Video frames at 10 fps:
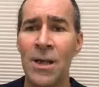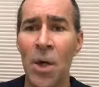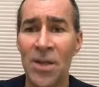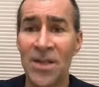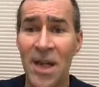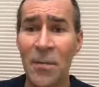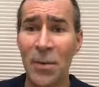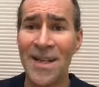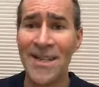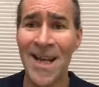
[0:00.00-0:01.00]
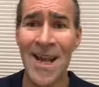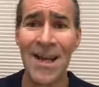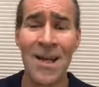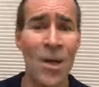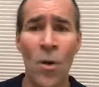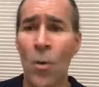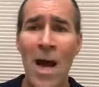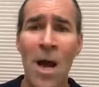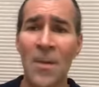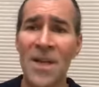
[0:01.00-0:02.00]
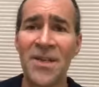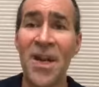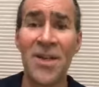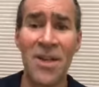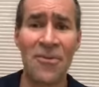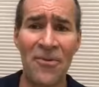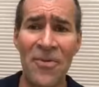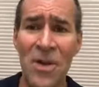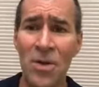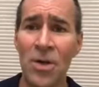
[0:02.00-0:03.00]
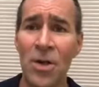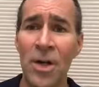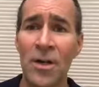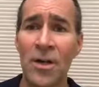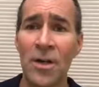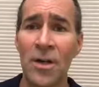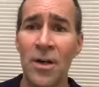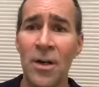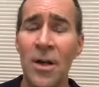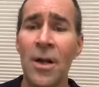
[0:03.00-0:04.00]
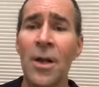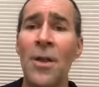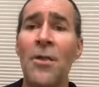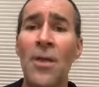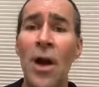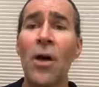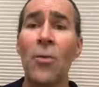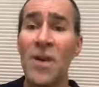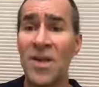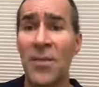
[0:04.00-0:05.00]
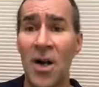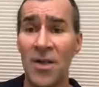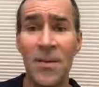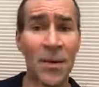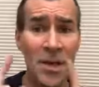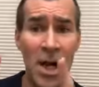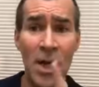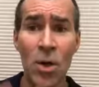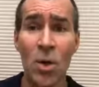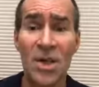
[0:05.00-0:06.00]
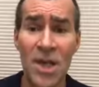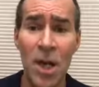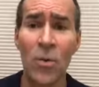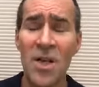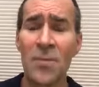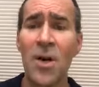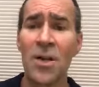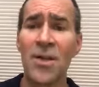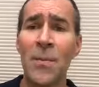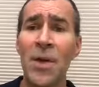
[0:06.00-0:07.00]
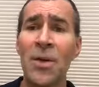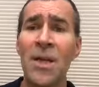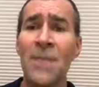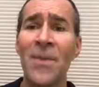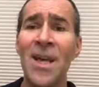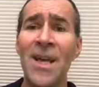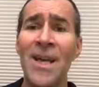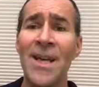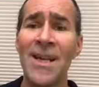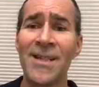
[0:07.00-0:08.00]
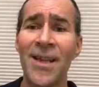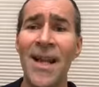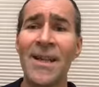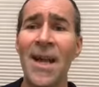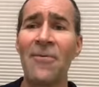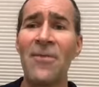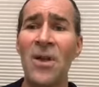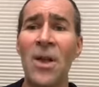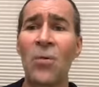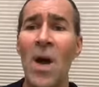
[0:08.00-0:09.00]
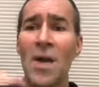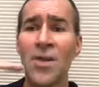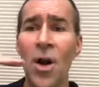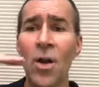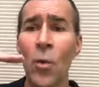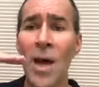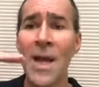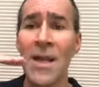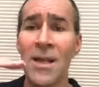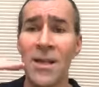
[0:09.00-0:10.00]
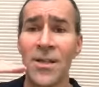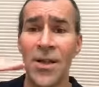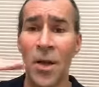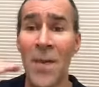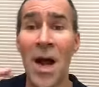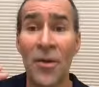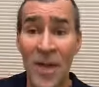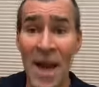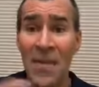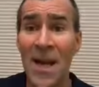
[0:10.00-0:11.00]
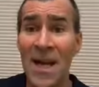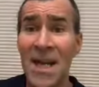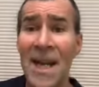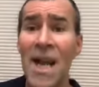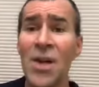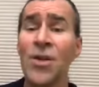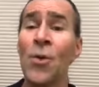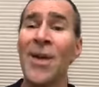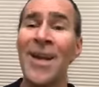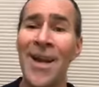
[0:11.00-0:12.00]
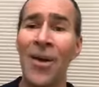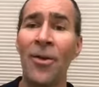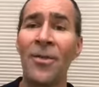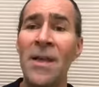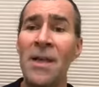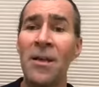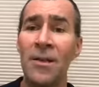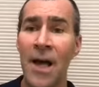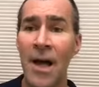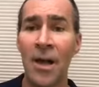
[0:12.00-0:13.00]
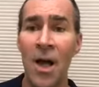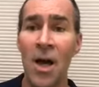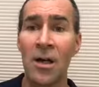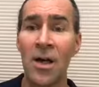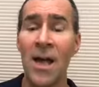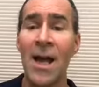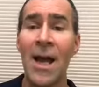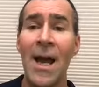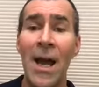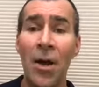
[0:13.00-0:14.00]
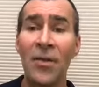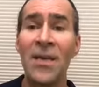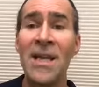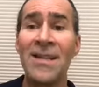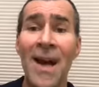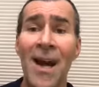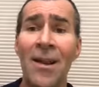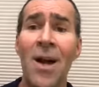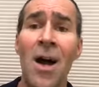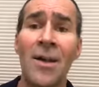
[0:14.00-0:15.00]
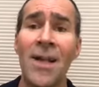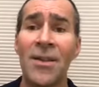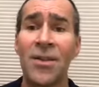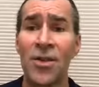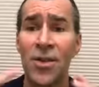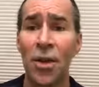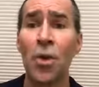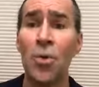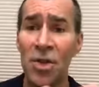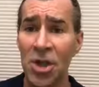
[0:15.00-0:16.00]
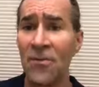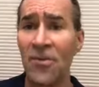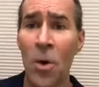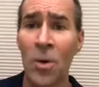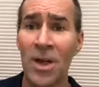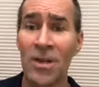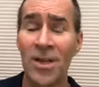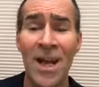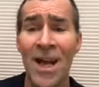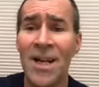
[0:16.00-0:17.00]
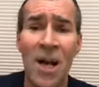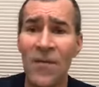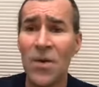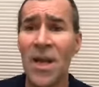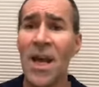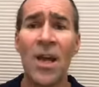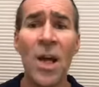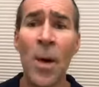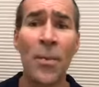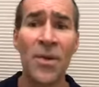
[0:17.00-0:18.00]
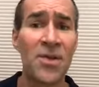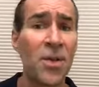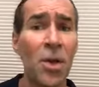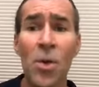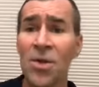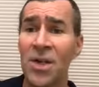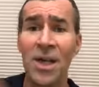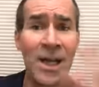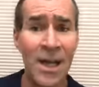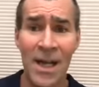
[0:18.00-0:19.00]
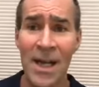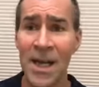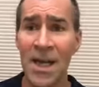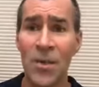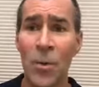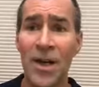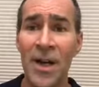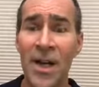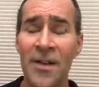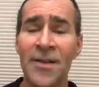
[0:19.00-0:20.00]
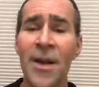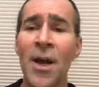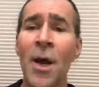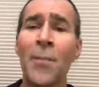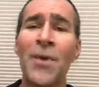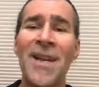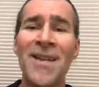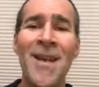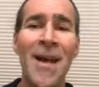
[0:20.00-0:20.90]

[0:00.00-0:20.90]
they're simply saying, wow, this doesn't feel good, their responsibility, not yours, their responsibility is to let that feeling rise all the way to their mouth and then engage you in healthy dialogue. Healthy dialogue that's solution focused. Now, if you can't come up with a solution, it is what it is. But